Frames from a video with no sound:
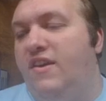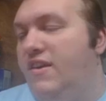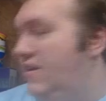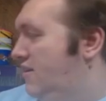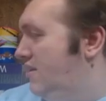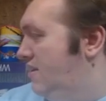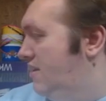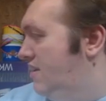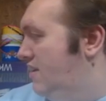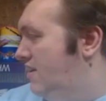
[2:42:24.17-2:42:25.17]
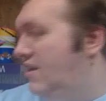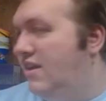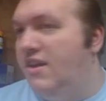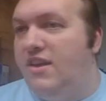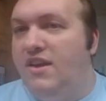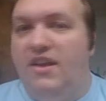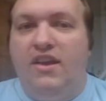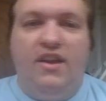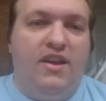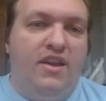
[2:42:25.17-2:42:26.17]
get him,
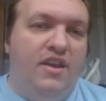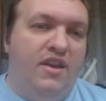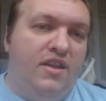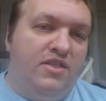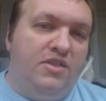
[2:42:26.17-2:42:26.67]
and then I have